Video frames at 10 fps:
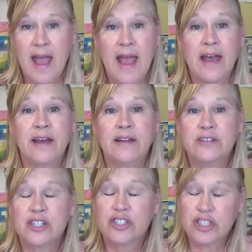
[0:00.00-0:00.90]

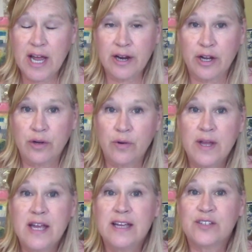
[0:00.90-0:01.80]
And shadow
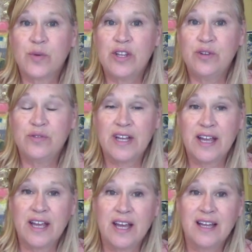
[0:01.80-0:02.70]
is when you
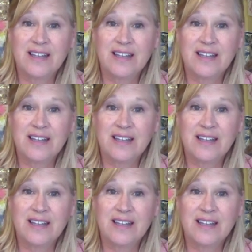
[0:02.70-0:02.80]
take